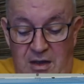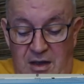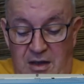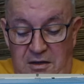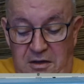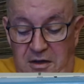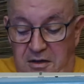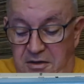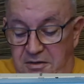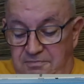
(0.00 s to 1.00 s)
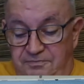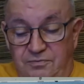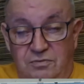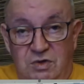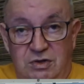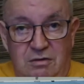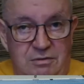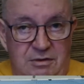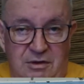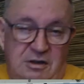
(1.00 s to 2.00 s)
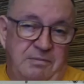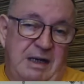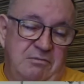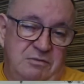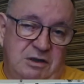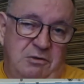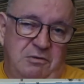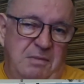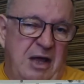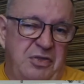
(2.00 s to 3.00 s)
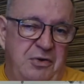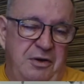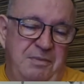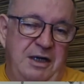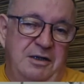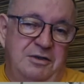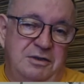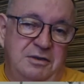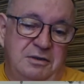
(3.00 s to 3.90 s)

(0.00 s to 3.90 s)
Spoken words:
And so you're looking about total about 30 minutes,